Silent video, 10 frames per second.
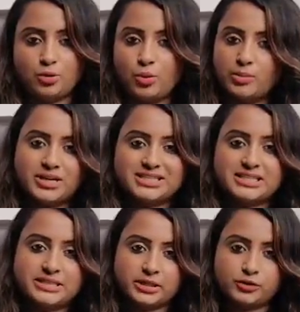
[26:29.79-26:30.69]
to
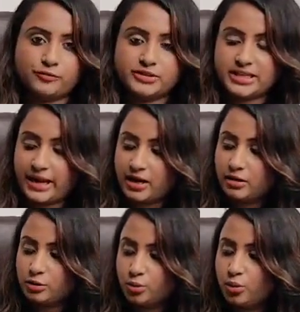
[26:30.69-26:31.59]
1/60th of a
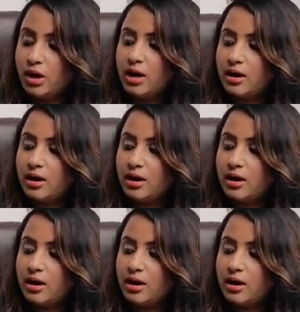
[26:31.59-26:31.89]
second to